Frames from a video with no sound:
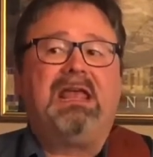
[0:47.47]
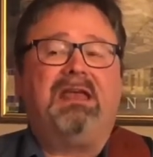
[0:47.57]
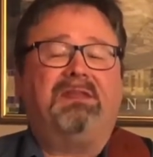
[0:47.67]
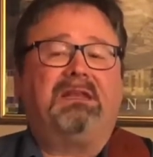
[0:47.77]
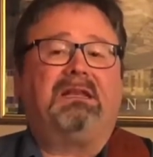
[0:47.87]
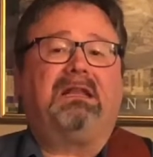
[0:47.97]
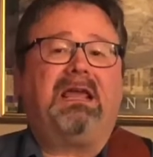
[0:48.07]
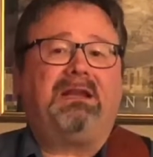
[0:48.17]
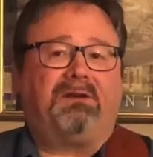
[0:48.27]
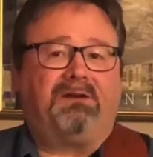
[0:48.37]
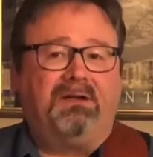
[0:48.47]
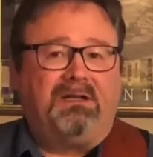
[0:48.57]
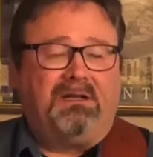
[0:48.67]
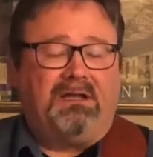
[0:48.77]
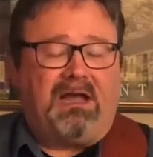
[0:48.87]
and then later
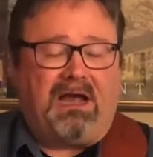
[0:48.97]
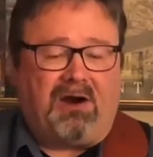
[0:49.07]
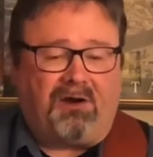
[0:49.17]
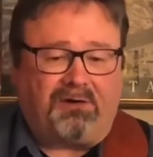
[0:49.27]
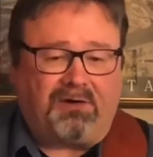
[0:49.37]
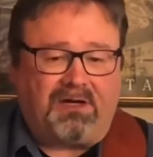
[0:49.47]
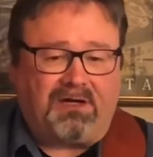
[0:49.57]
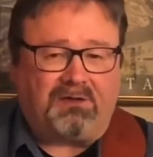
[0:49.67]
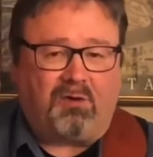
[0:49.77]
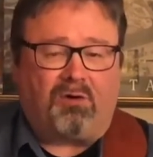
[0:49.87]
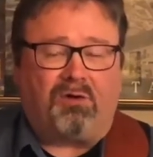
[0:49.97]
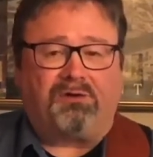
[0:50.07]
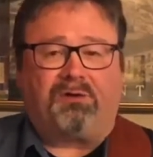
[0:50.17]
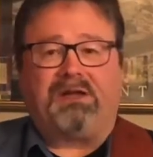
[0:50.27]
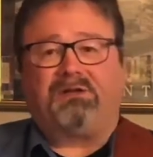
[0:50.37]
our choral
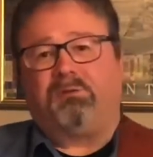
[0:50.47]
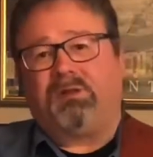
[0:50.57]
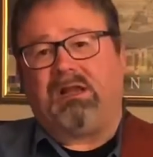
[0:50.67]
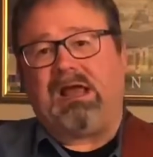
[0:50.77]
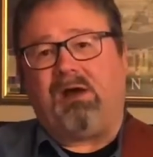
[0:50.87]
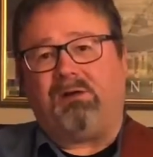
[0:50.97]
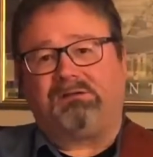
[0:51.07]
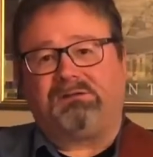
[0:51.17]
director would allow us